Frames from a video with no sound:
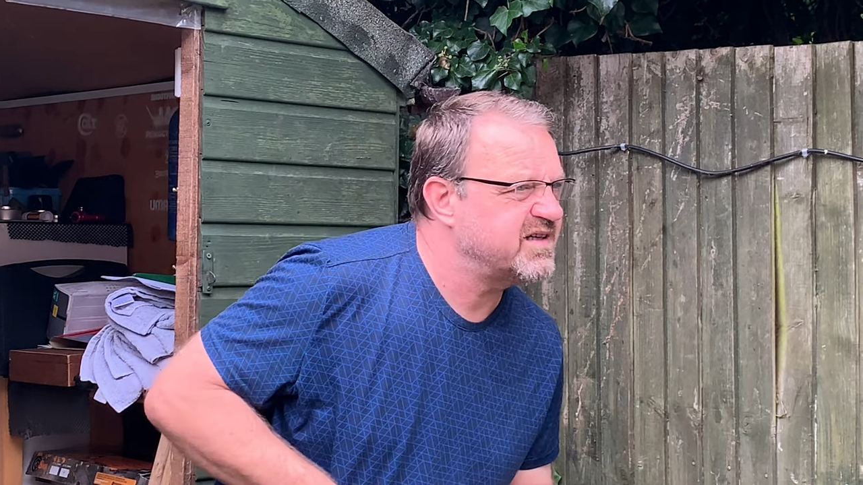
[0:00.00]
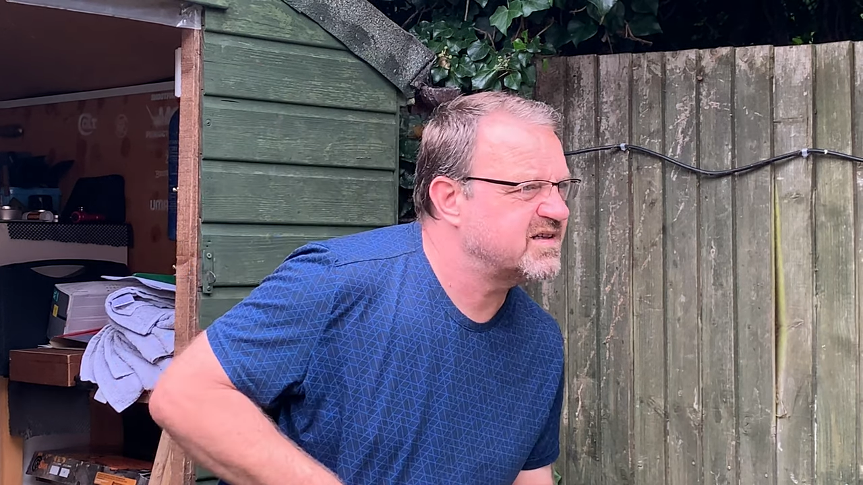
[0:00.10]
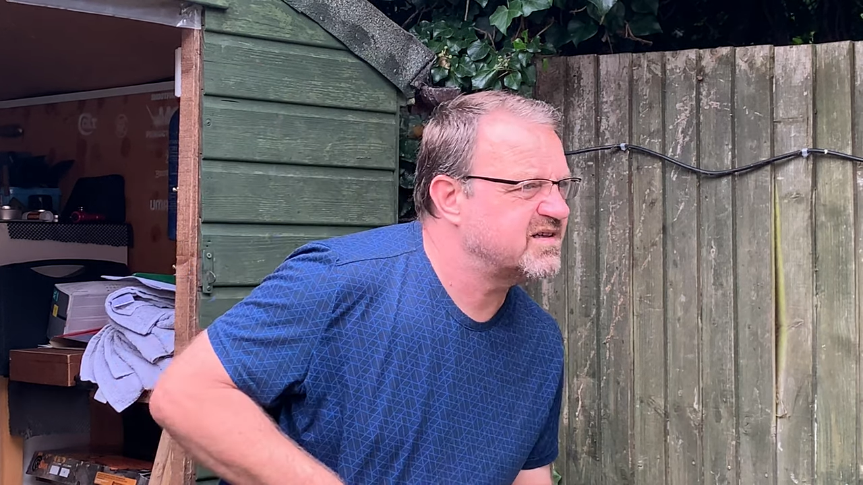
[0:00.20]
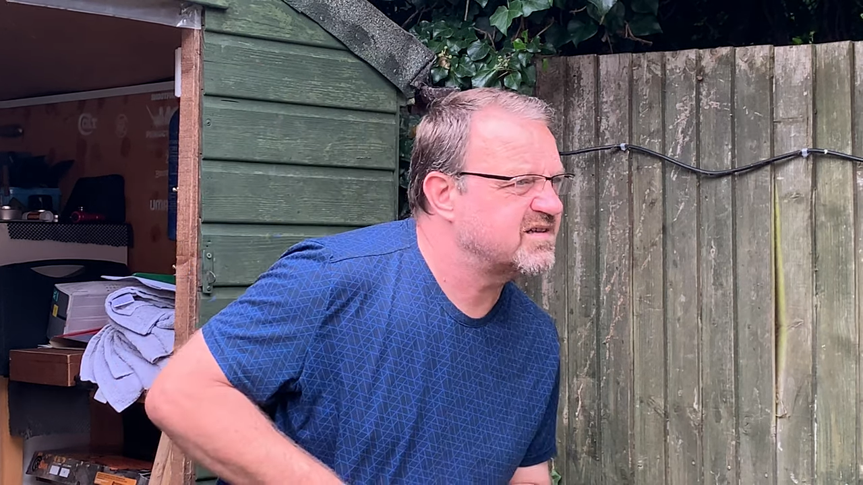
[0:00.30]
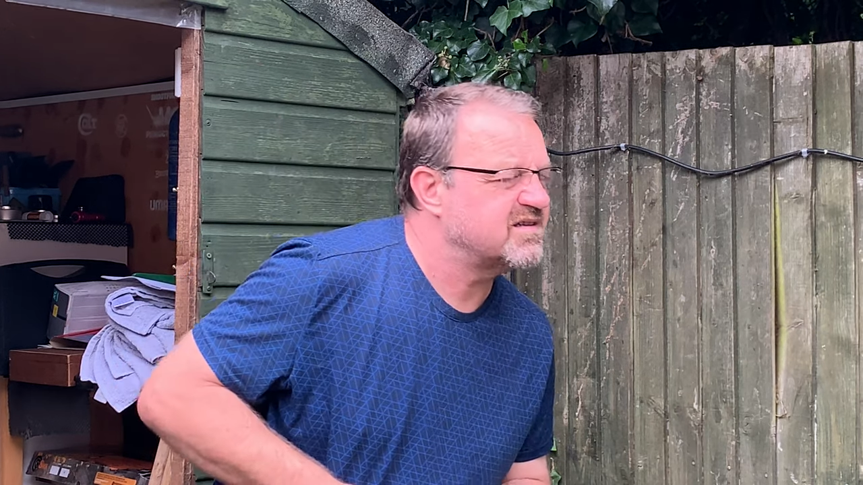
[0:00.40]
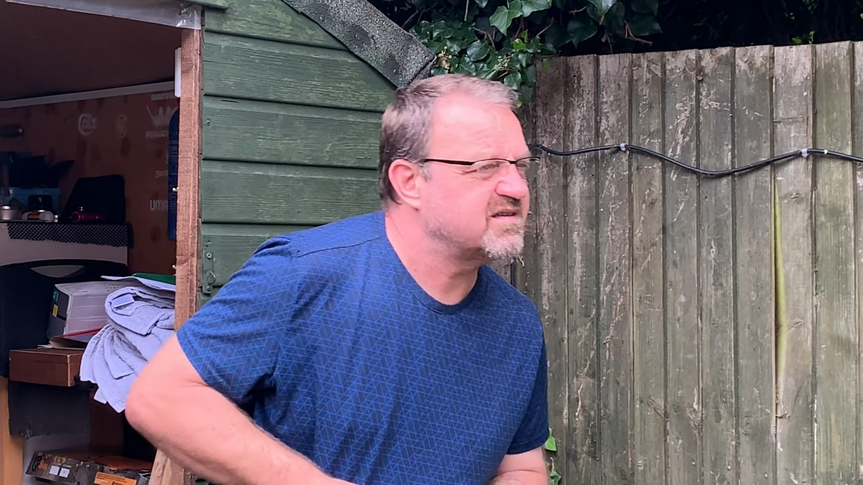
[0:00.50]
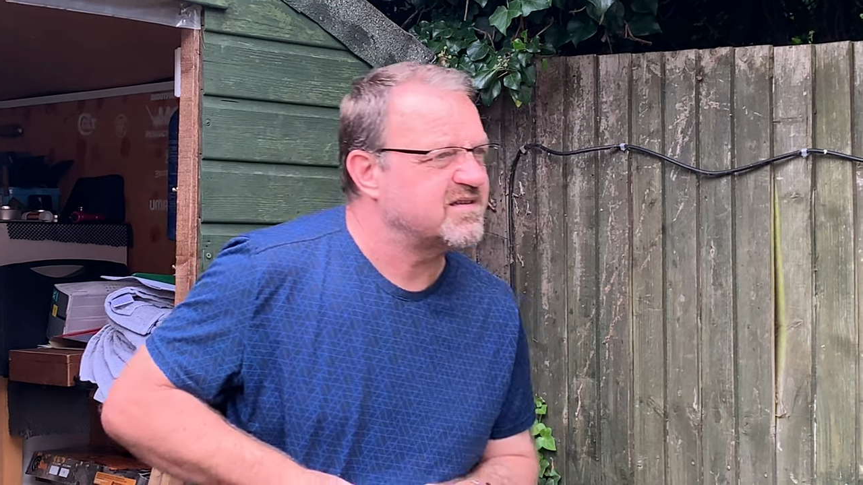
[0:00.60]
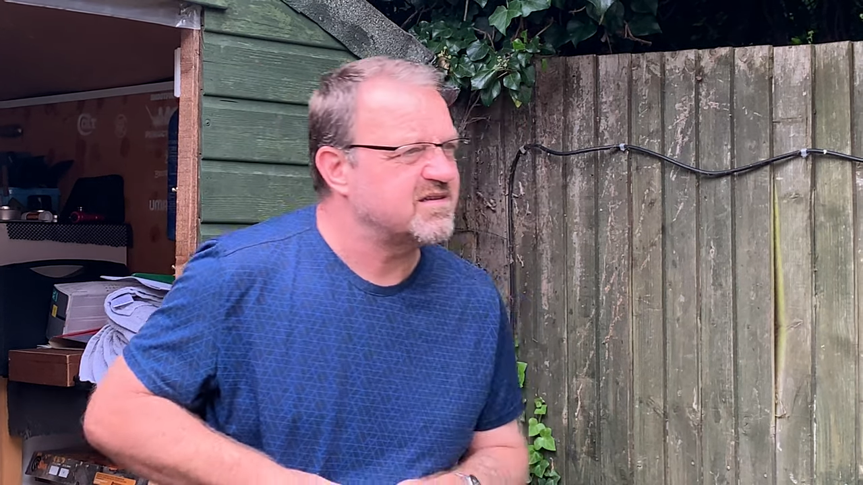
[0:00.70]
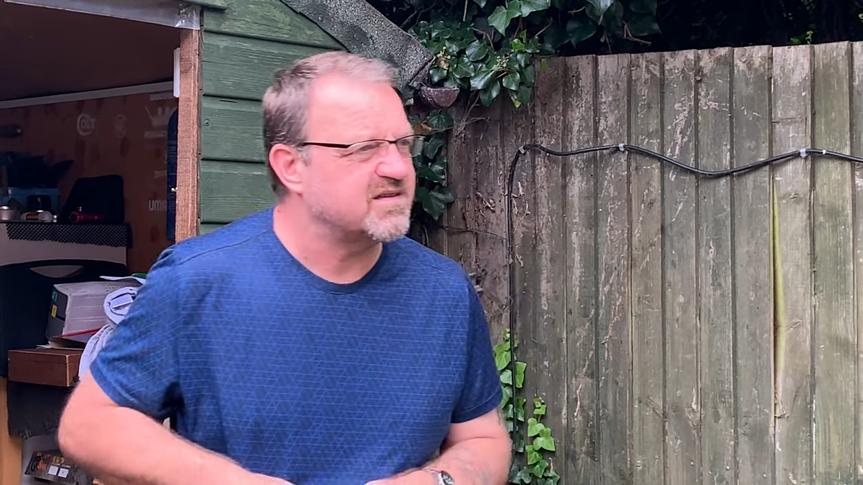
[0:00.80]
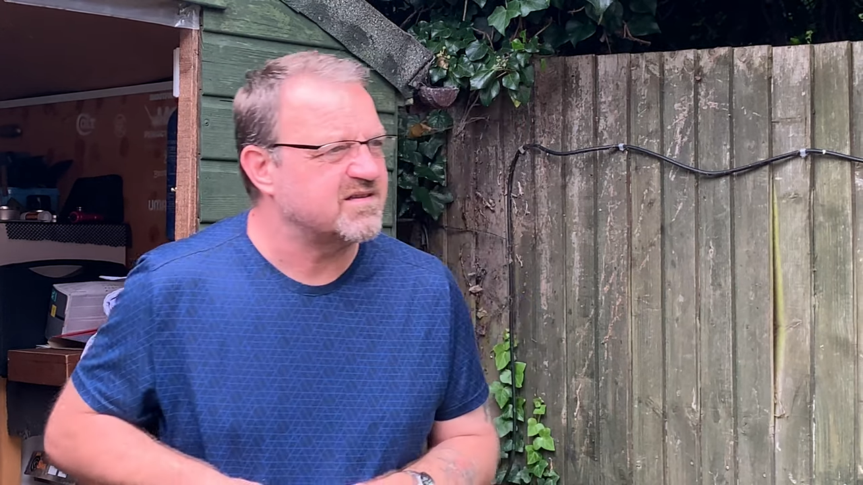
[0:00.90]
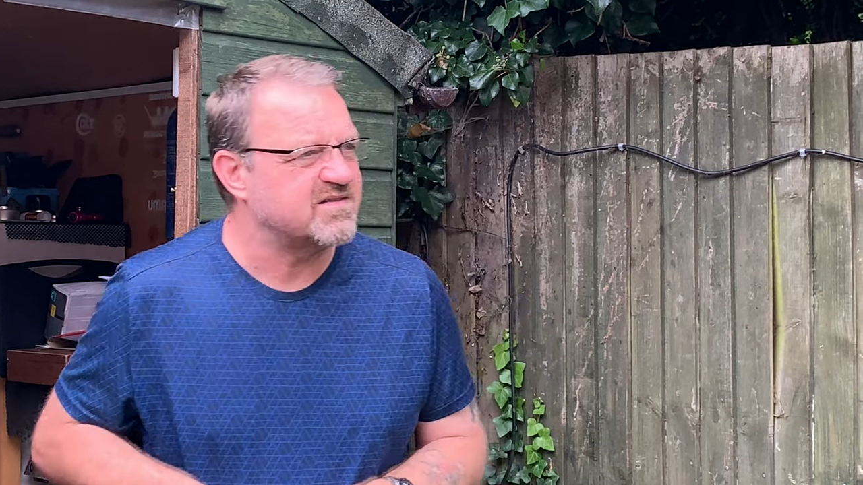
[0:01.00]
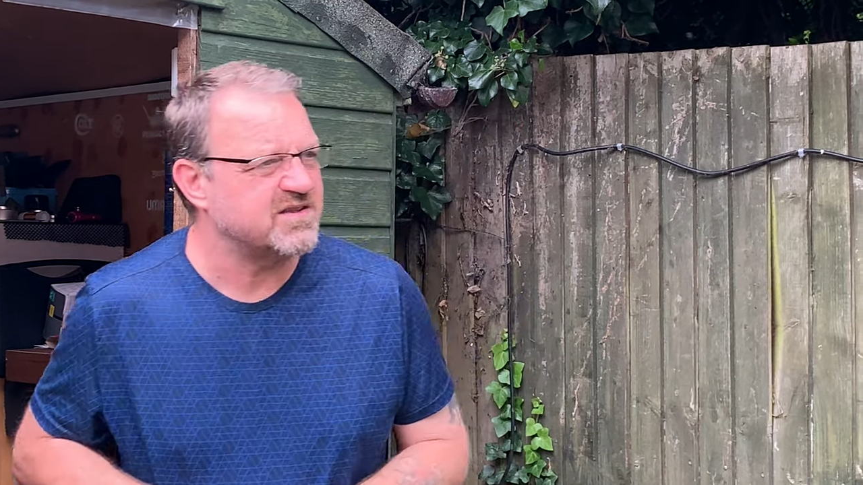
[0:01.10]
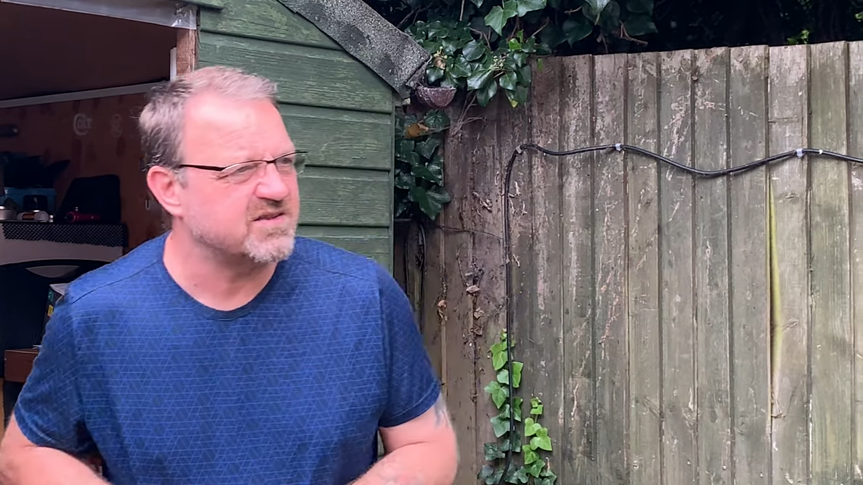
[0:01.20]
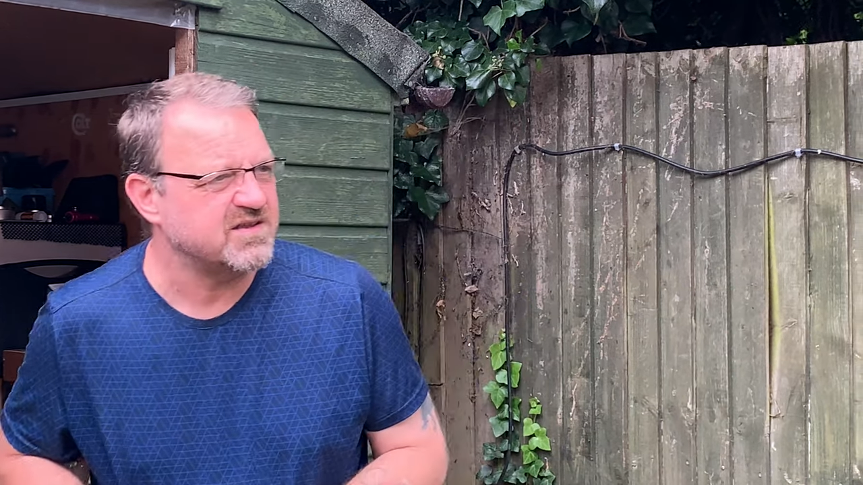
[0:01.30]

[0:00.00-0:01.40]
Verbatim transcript: it. Did no, I?